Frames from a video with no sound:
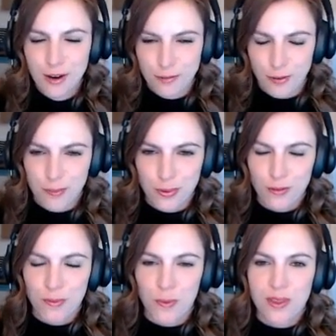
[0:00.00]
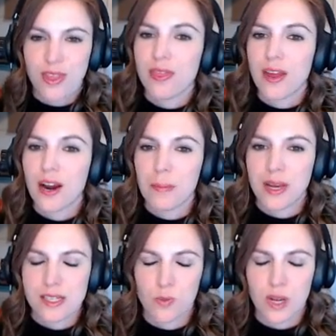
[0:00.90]
for improvement within there,
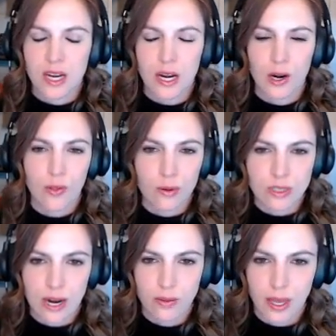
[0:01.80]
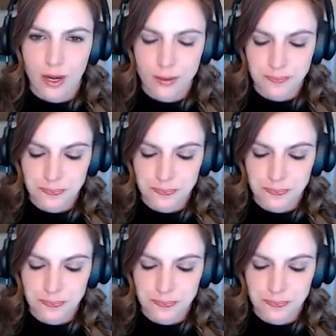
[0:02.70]
because we can narrow those down later.